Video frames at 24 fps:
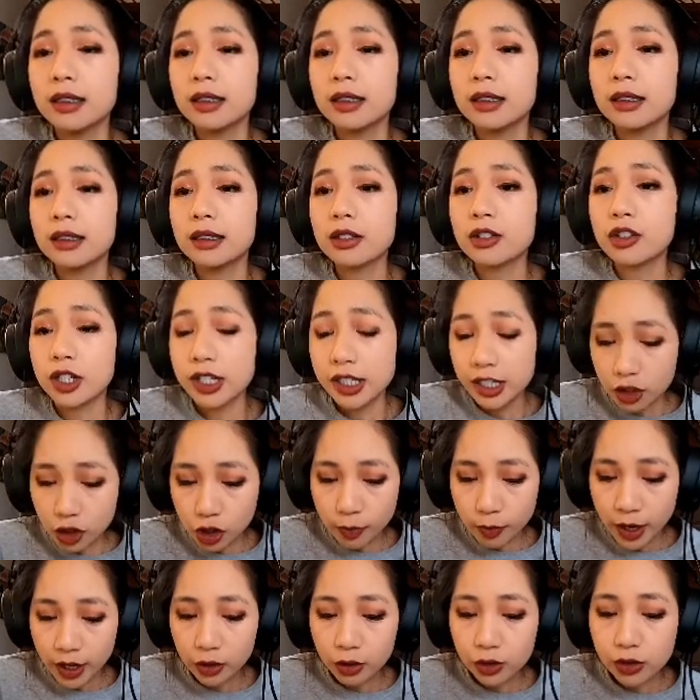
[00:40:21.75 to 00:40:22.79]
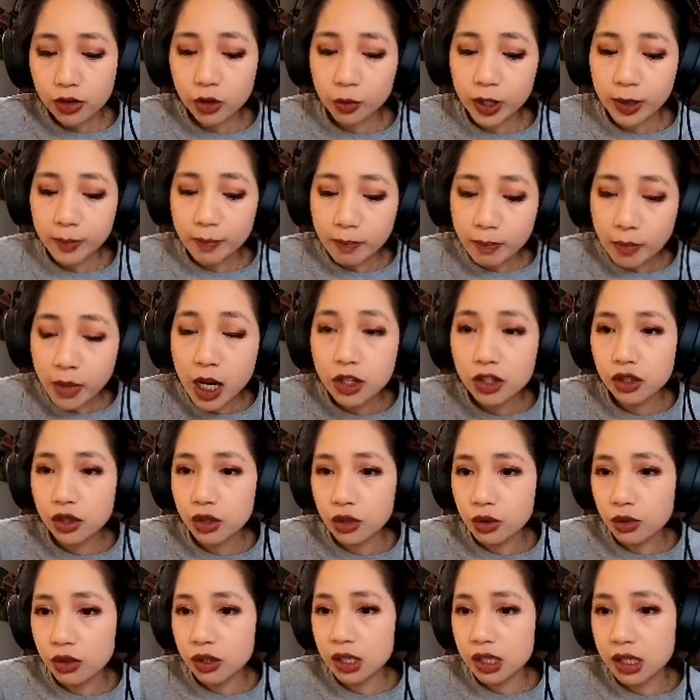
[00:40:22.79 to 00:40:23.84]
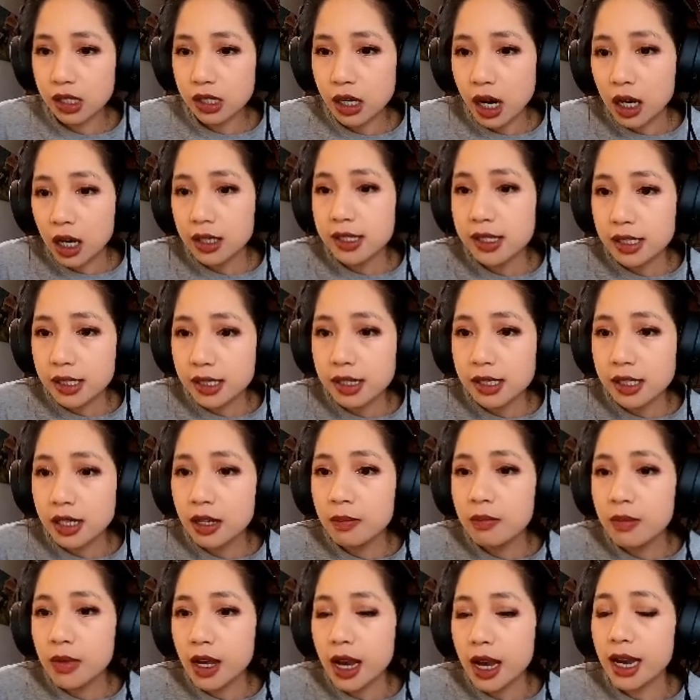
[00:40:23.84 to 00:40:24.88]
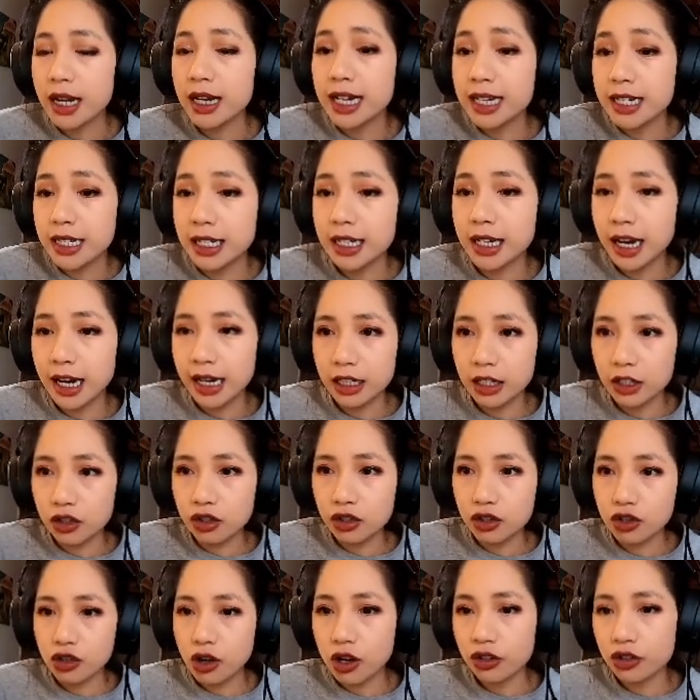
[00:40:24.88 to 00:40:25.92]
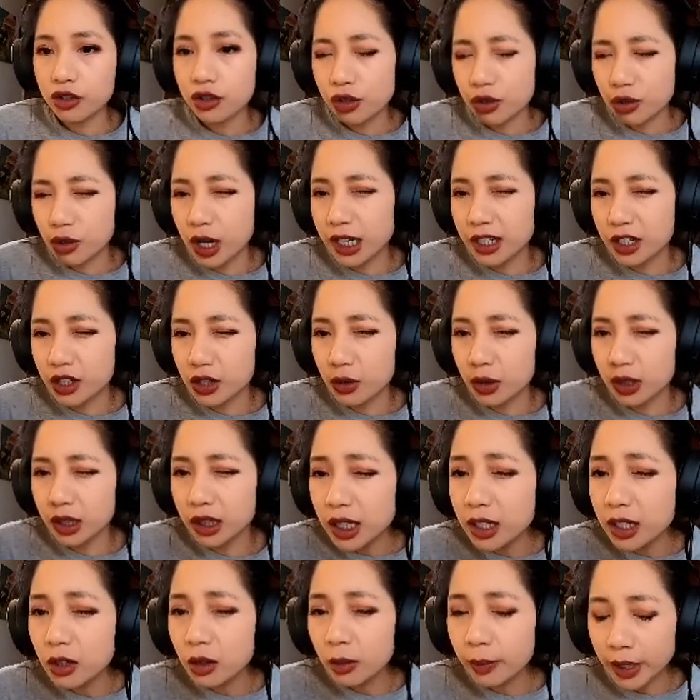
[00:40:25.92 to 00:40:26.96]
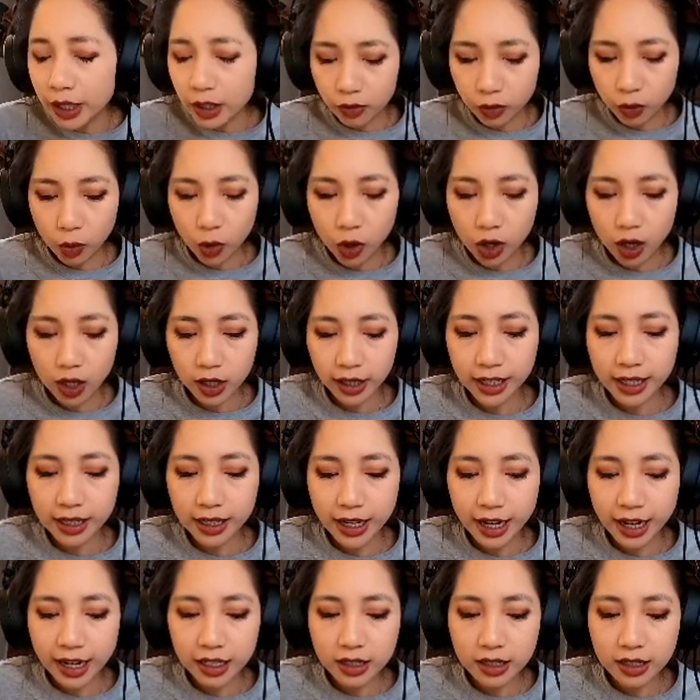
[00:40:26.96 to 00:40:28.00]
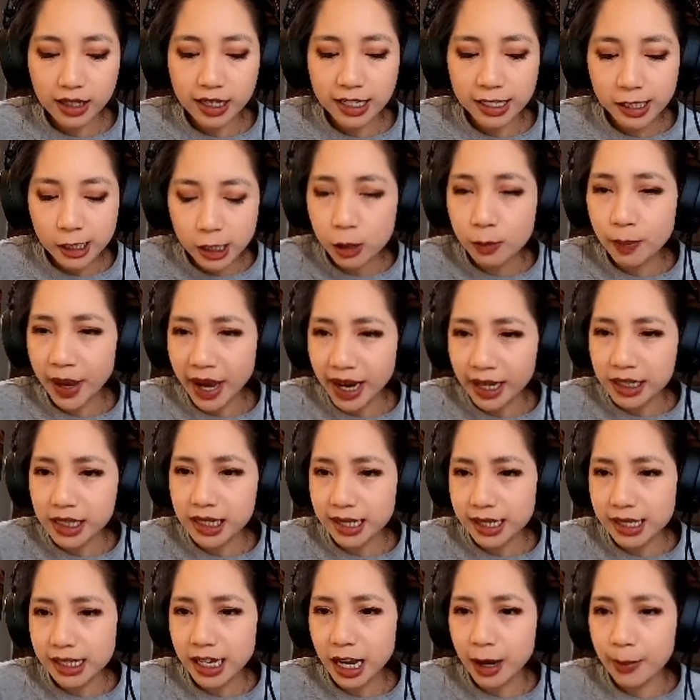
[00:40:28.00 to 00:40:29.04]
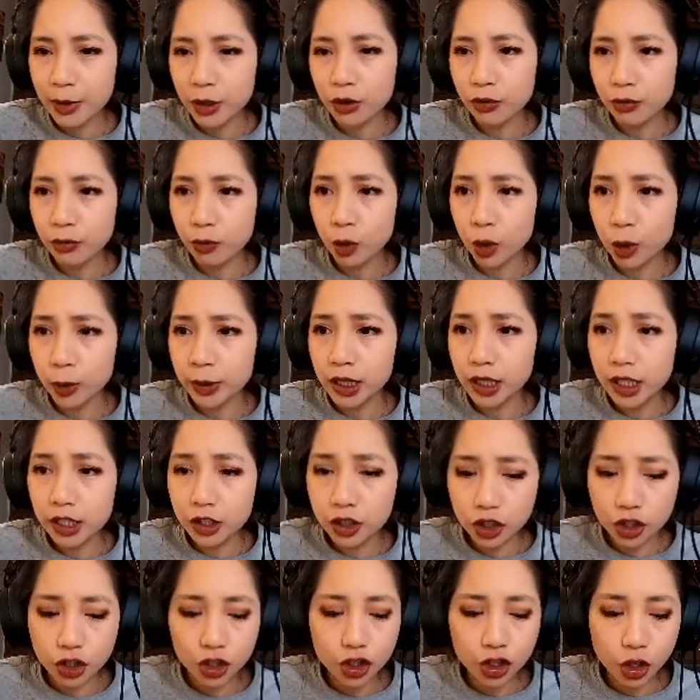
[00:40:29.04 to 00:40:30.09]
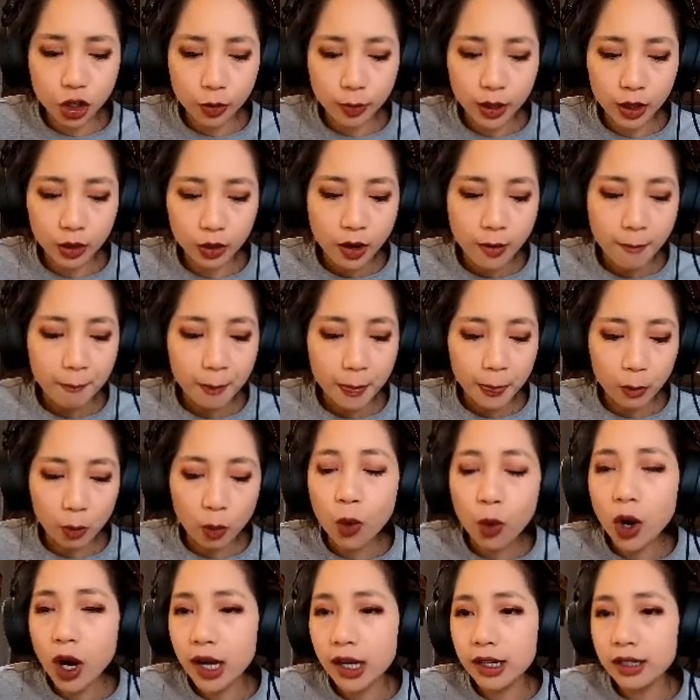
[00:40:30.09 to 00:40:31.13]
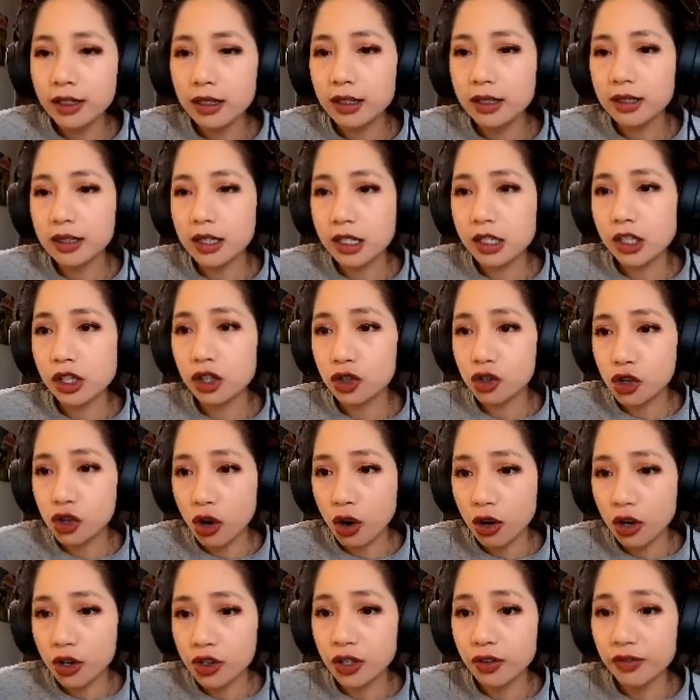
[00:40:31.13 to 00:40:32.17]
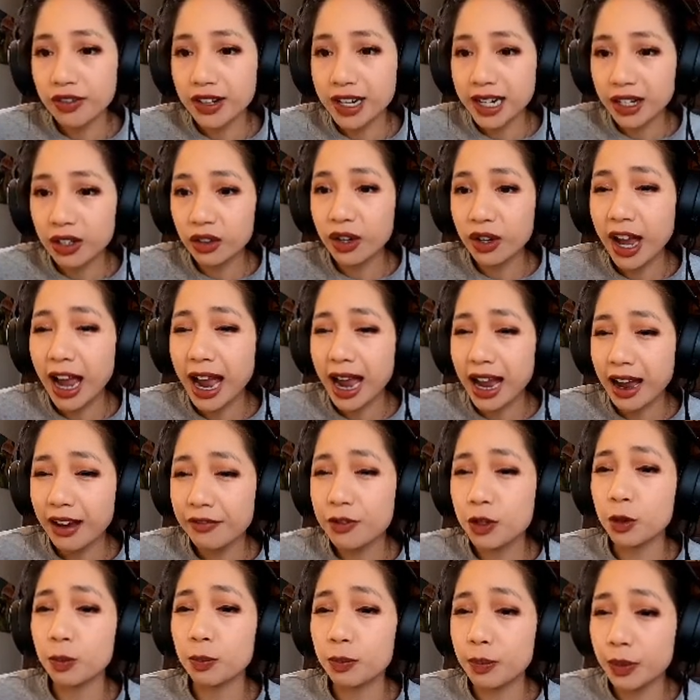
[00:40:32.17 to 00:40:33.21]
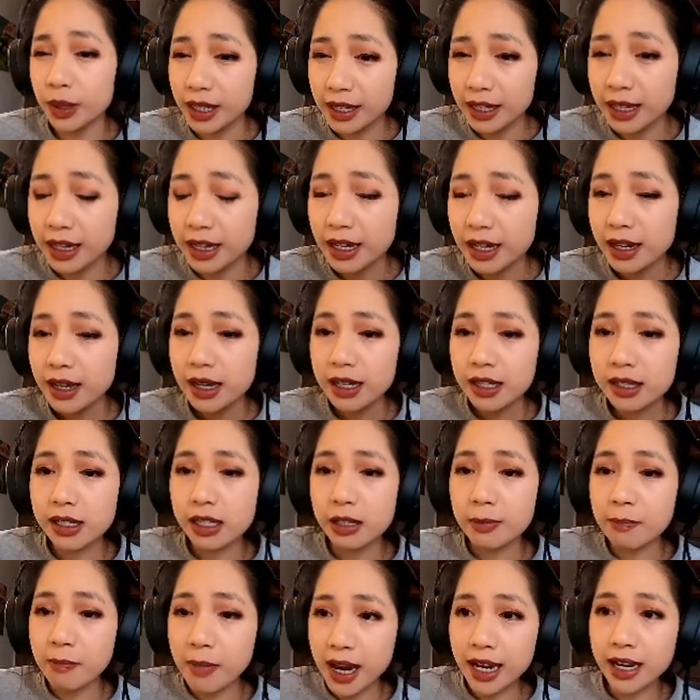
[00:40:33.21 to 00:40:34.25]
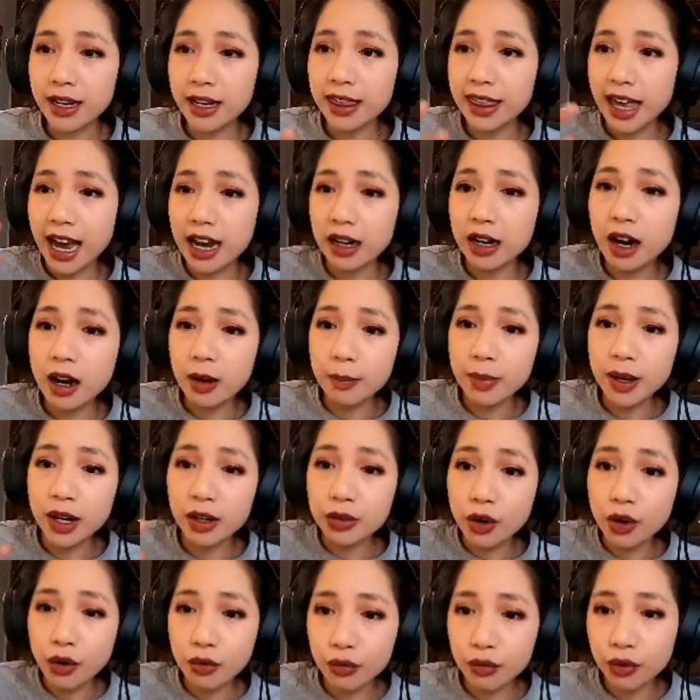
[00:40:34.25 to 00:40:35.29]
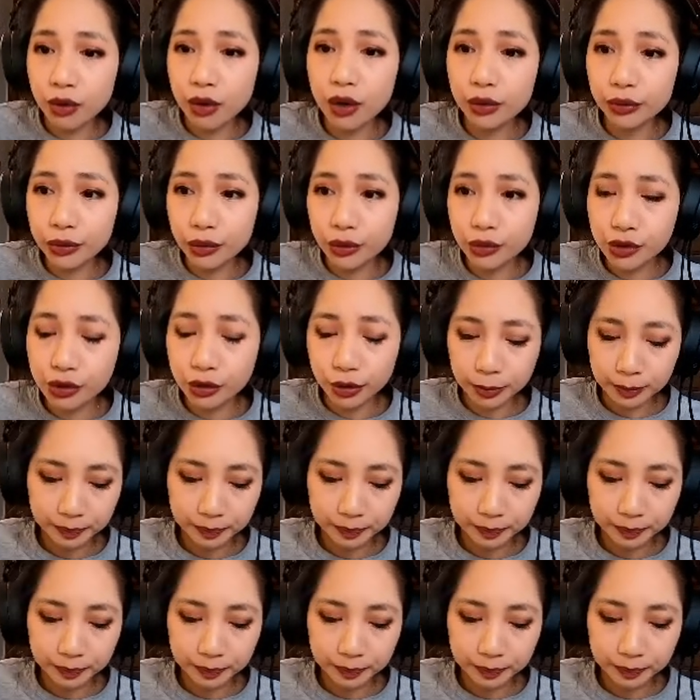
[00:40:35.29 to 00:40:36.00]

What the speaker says: transition metal, so we must use the stock system and indicate its charge. So you got to do a little bit of work and inspect its chemical formula to determine what does the charge of nickel have to be to make that compound overall neutral.